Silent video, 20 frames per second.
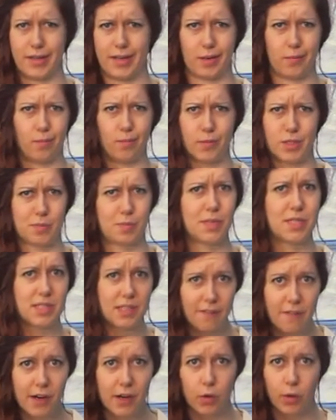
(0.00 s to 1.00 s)
Like
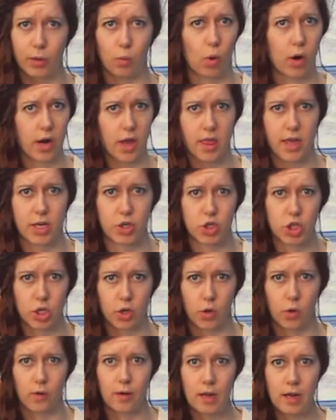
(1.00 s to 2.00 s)
specifically what do they
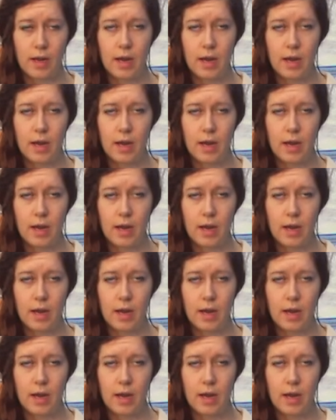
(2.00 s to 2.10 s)
do?